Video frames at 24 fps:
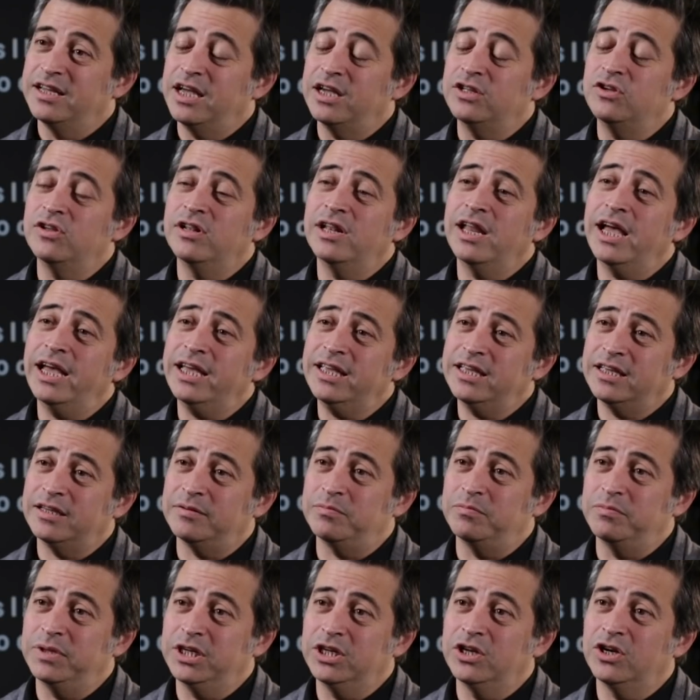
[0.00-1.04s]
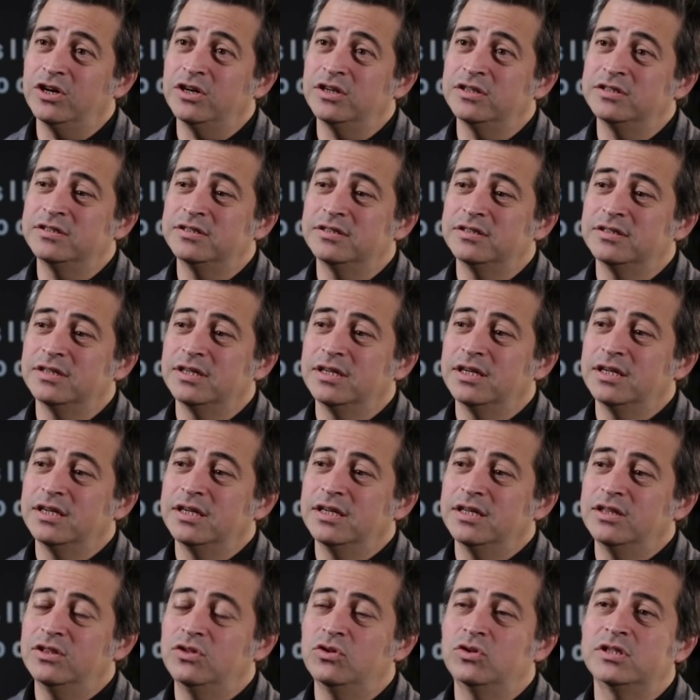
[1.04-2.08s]
And you like him because
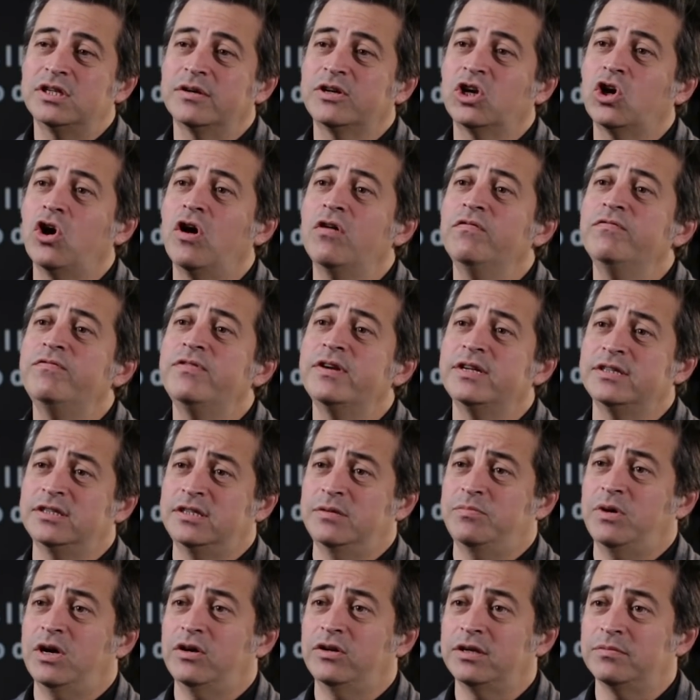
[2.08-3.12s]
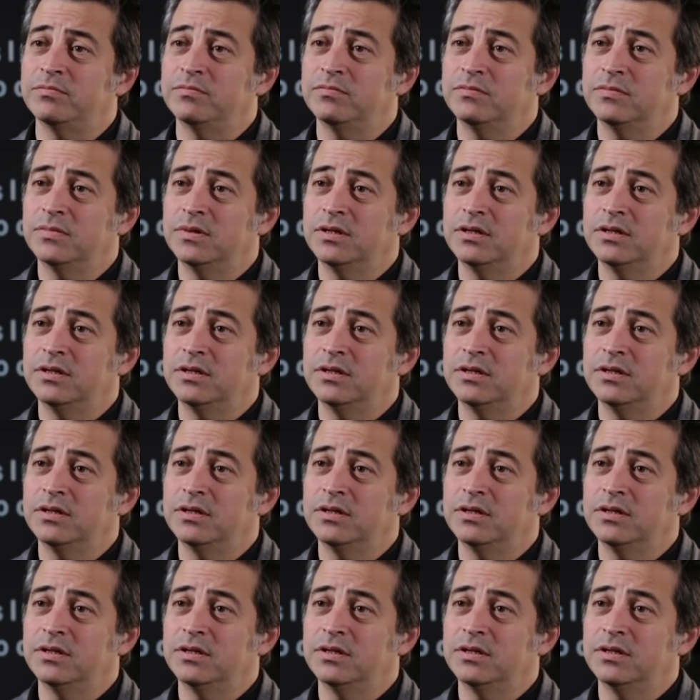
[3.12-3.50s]
there's a confidence about him